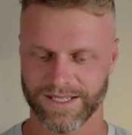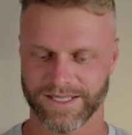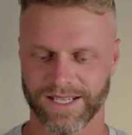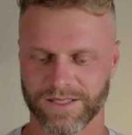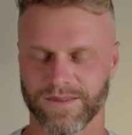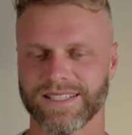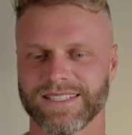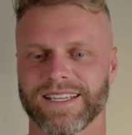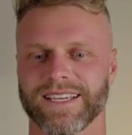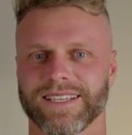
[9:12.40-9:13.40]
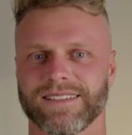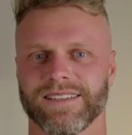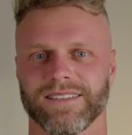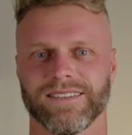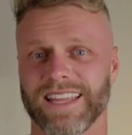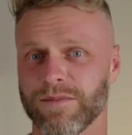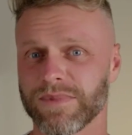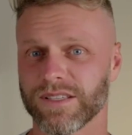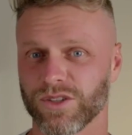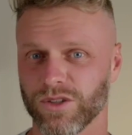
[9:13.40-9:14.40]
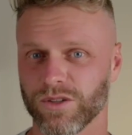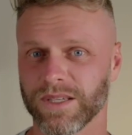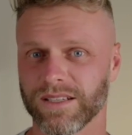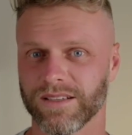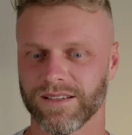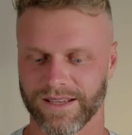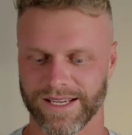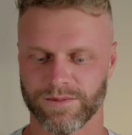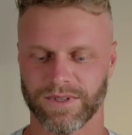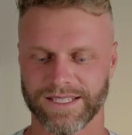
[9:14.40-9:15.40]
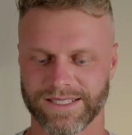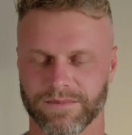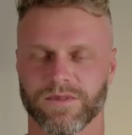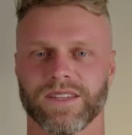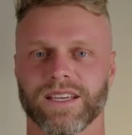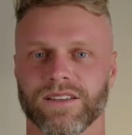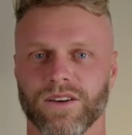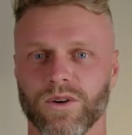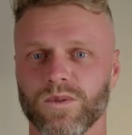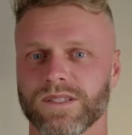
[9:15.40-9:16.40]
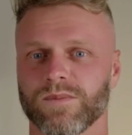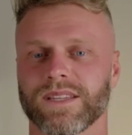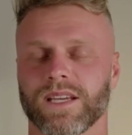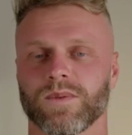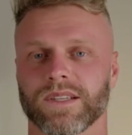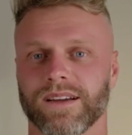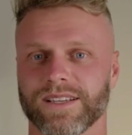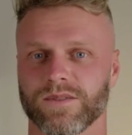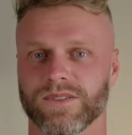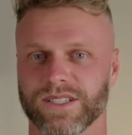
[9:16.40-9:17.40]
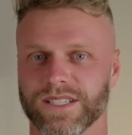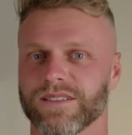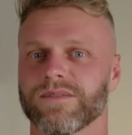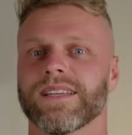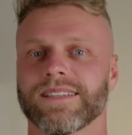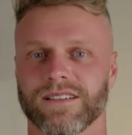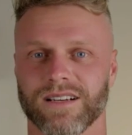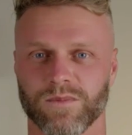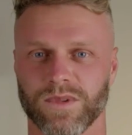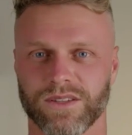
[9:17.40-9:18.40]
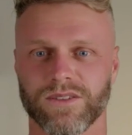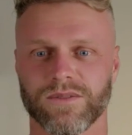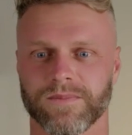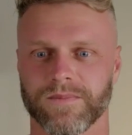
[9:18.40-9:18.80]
start to understand them as a human, as well as some of their goals and what they would like to achieve in their time with you.